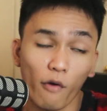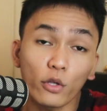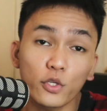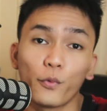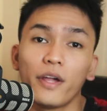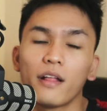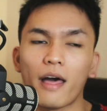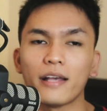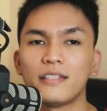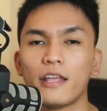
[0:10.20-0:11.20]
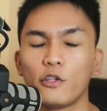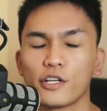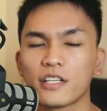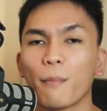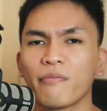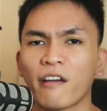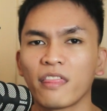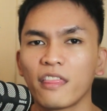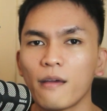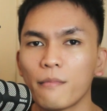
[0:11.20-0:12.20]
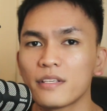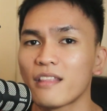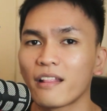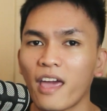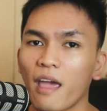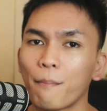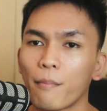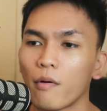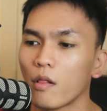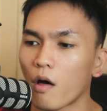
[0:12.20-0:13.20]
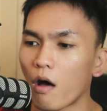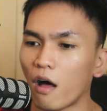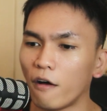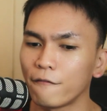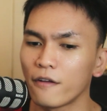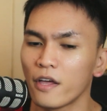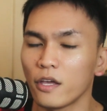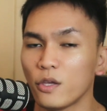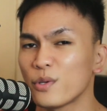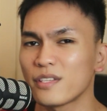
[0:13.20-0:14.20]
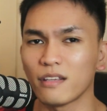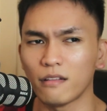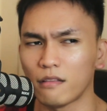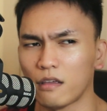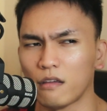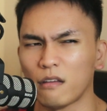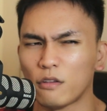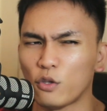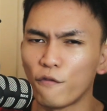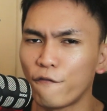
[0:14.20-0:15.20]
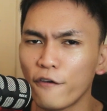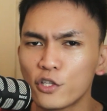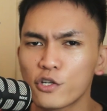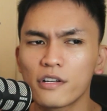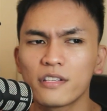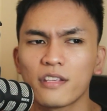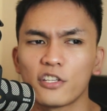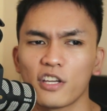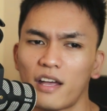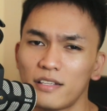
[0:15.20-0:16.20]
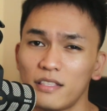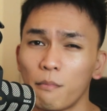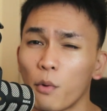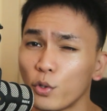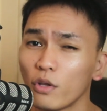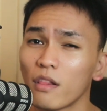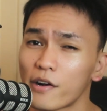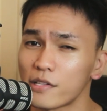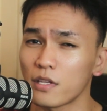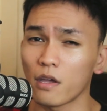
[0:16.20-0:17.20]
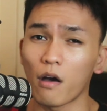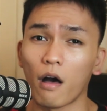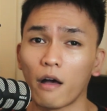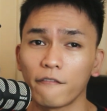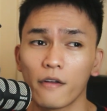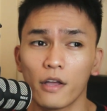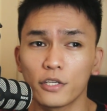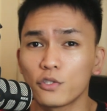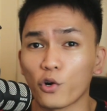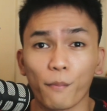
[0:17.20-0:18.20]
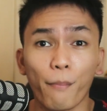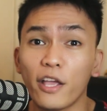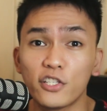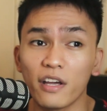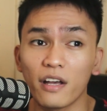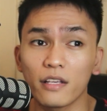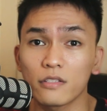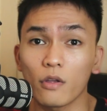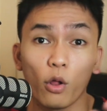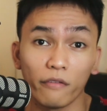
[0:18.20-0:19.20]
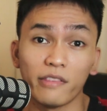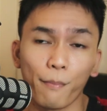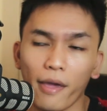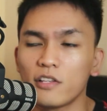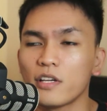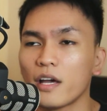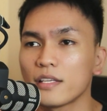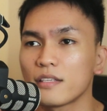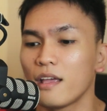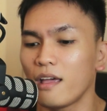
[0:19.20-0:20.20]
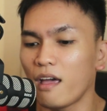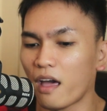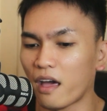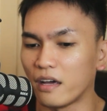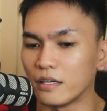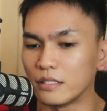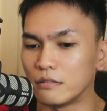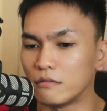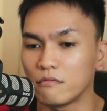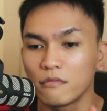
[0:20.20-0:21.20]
also realized that your Shopify theme is not capable of using the new features such as the modularity of store pages, all of the pages, and